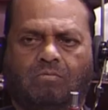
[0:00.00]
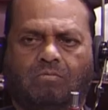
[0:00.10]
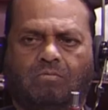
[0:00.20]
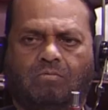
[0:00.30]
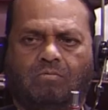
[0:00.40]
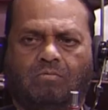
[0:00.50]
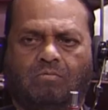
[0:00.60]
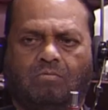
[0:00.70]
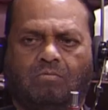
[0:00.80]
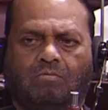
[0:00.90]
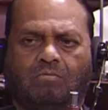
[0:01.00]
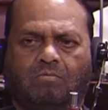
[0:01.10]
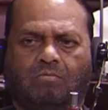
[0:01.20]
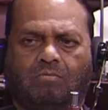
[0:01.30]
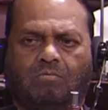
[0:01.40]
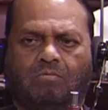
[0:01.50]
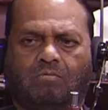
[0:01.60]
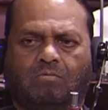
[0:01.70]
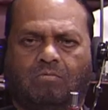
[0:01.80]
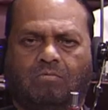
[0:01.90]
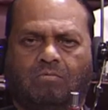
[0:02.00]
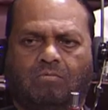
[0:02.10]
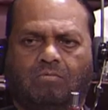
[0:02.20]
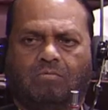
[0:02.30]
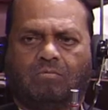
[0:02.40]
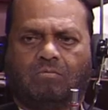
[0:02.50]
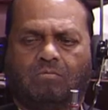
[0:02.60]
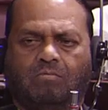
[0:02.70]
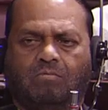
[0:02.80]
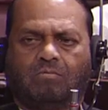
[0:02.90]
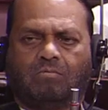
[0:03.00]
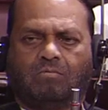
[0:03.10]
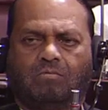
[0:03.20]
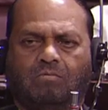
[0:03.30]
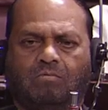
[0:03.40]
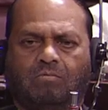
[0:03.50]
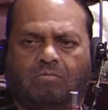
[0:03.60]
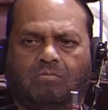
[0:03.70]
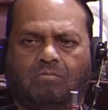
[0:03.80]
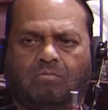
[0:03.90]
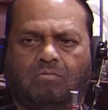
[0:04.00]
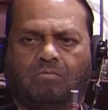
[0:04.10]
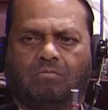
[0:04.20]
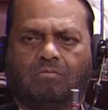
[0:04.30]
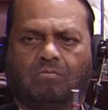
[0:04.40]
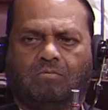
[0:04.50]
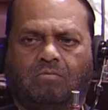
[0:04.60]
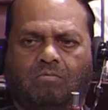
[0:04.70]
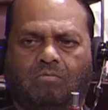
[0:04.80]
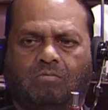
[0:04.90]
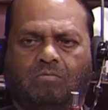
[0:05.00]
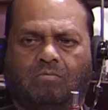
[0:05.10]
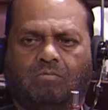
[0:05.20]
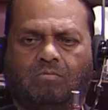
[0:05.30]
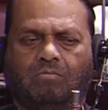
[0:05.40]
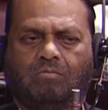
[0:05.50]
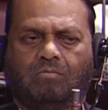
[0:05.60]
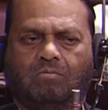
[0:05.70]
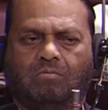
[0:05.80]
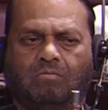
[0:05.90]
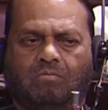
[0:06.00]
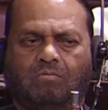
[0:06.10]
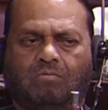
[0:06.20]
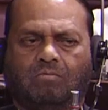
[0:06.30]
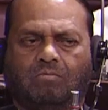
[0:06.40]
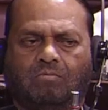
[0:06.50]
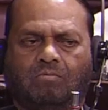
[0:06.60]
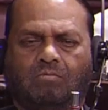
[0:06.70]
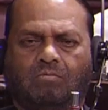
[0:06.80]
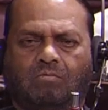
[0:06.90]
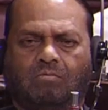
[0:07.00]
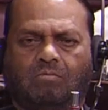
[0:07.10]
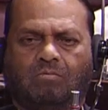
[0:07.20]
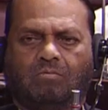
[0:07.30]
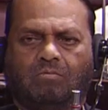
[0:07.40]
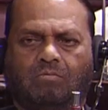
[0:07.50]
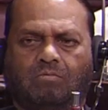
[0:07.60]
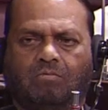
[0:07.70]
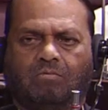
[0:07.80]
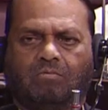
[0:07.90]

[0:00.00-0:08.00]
(not speaking)